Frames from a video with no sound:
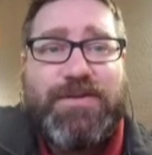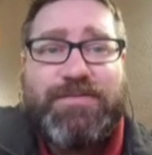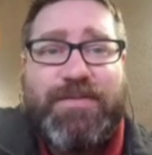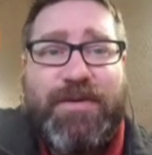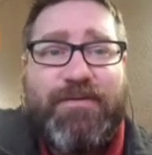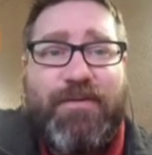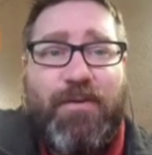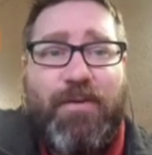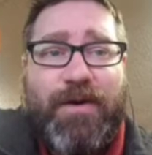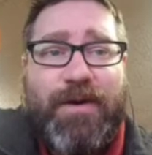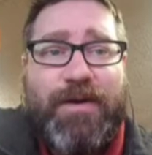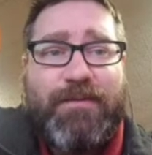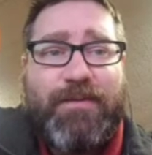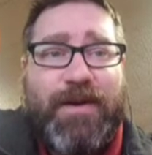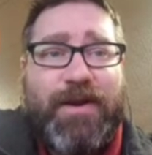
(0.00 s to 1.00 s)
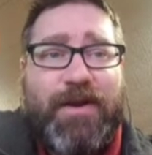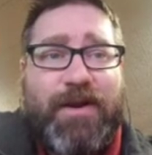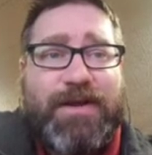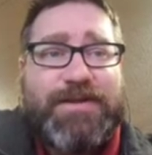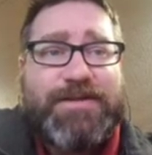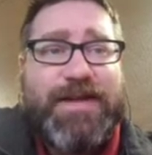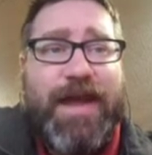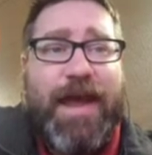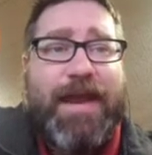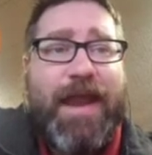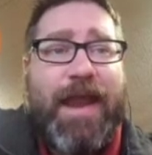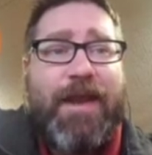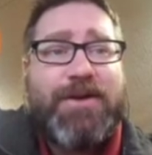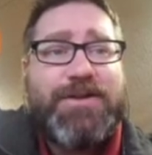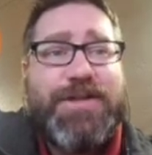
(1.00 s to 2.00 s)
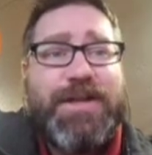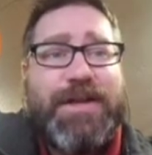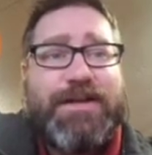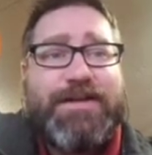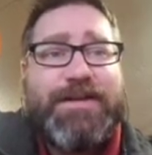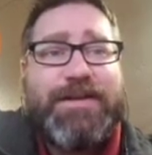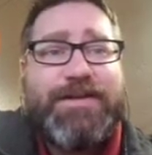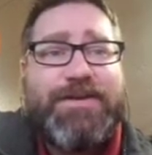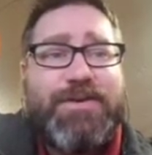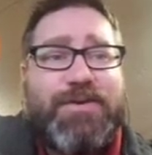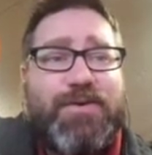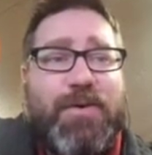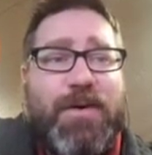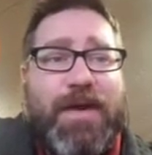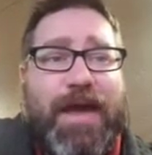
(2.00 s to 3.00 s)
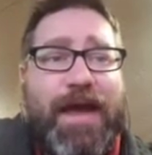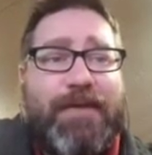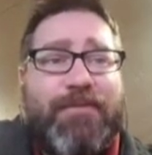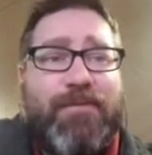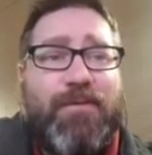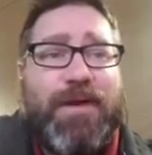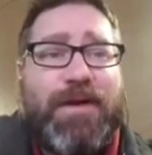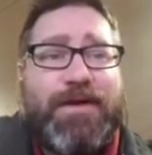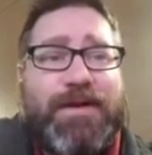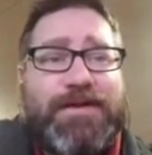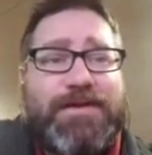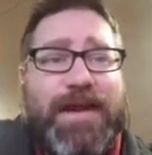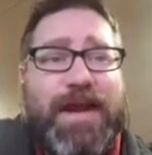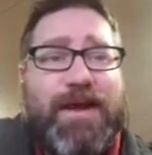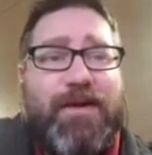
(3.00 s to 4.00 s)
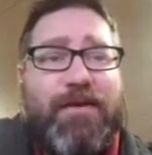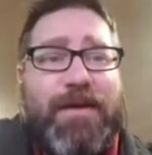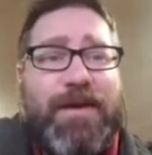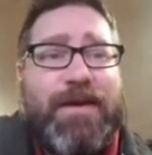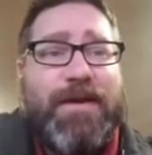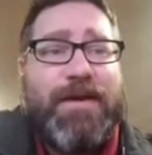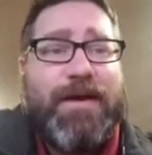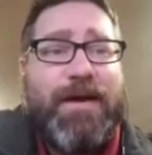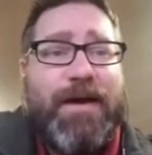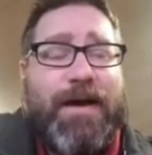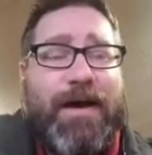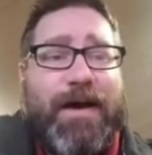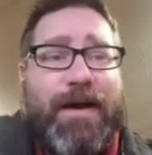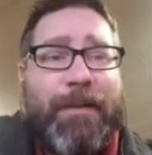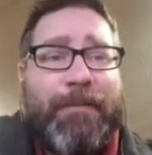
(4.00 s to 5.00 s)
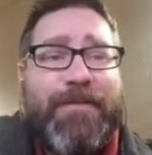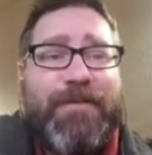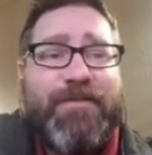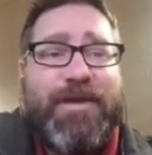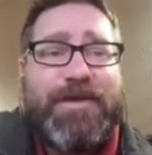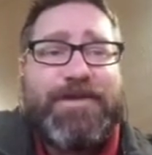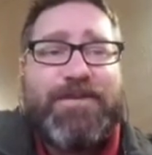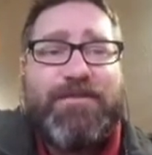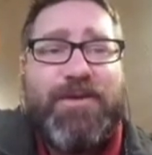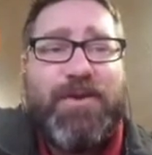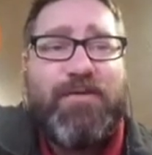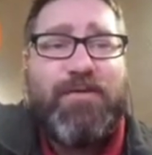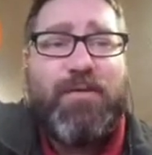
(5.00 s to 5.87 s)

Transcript: is before when it cost 10 energy and didn't do half of what it does now. Defensive Maneuver